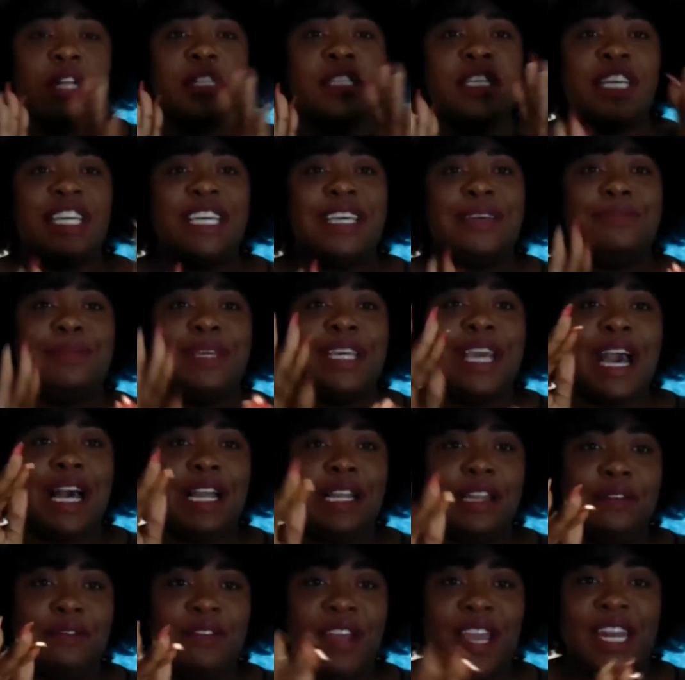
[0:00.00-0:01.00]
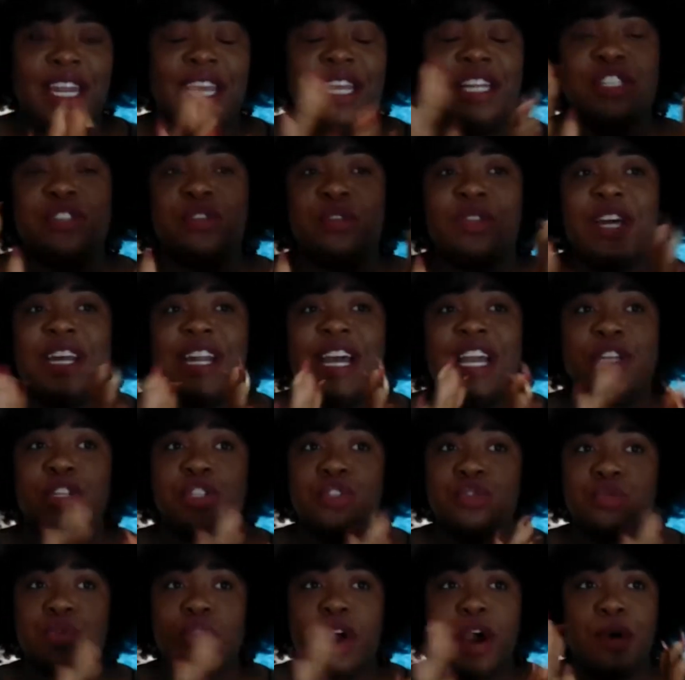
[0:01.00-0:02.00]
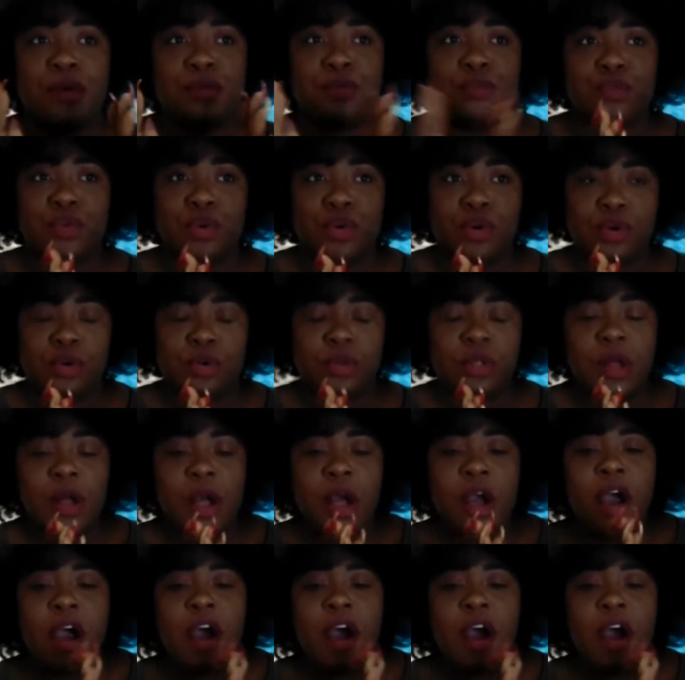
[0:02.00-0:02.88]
to keep me elevated so that I do not roll.